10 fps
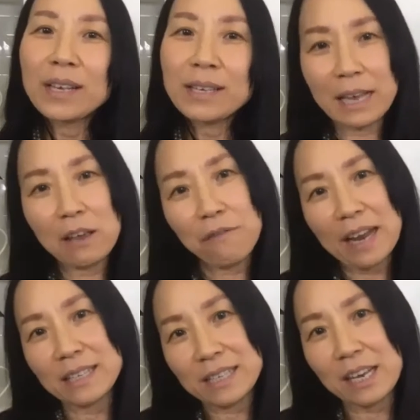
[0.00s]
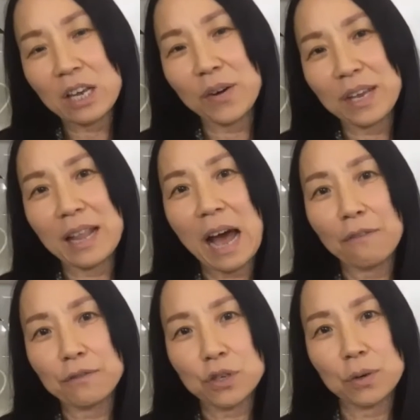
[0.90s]
safe and secure enough
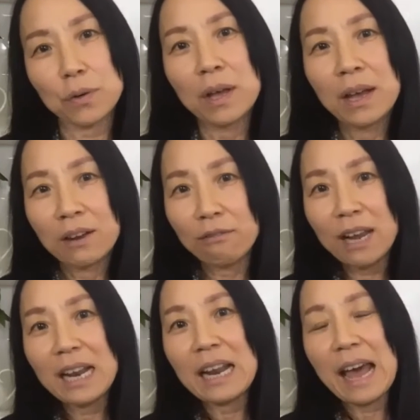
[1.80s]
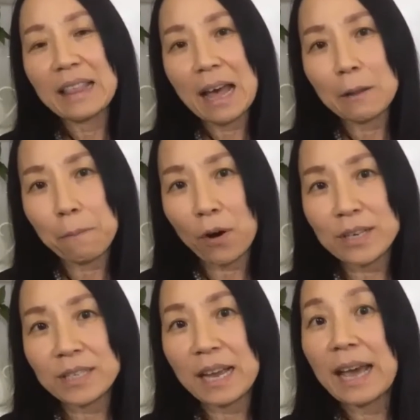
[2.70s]
to really let that
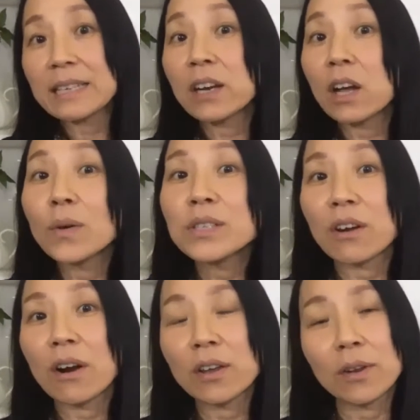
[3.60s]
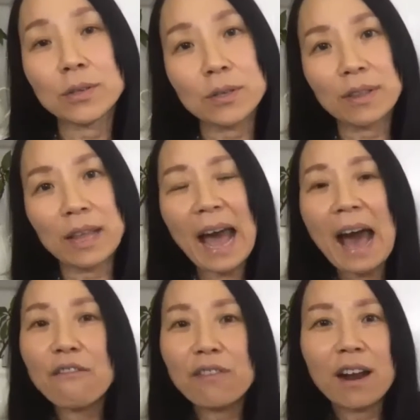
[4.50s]
person get closer. You know, so they
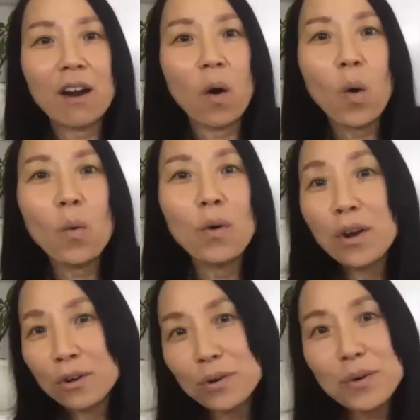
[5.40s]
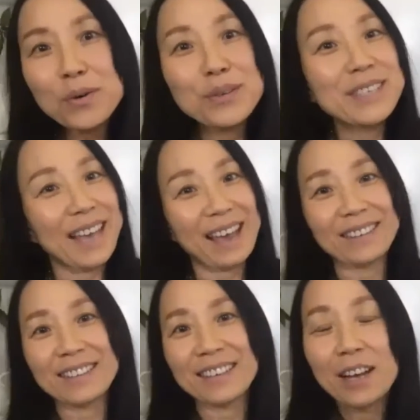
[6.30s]
have their own rules
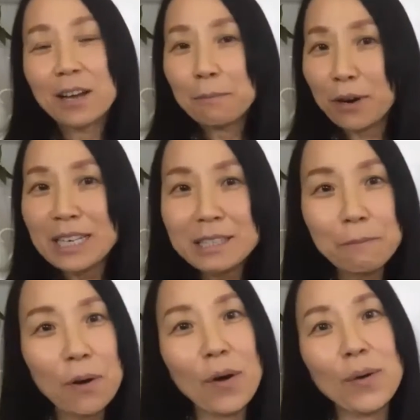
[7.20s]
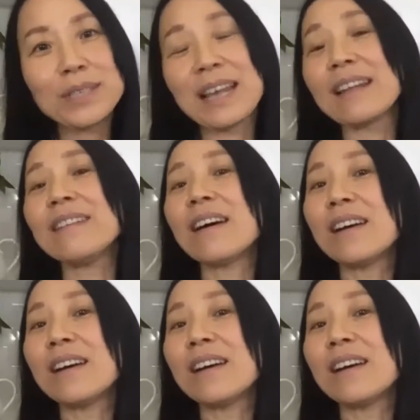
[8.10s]
and principles, and